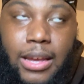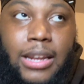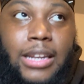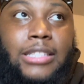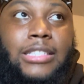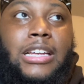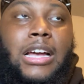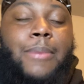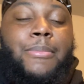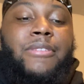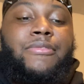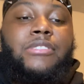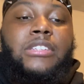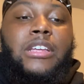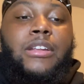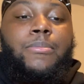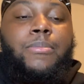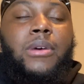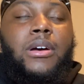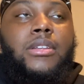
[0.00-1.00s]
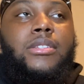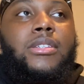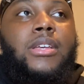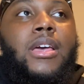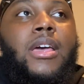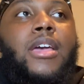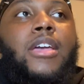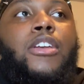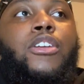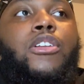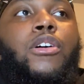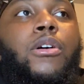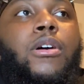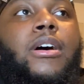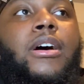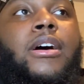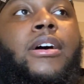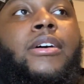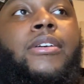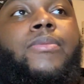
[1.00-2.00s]
In the time of 10 months, you know,
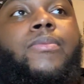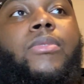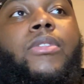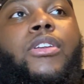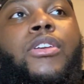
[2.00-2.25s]
uh,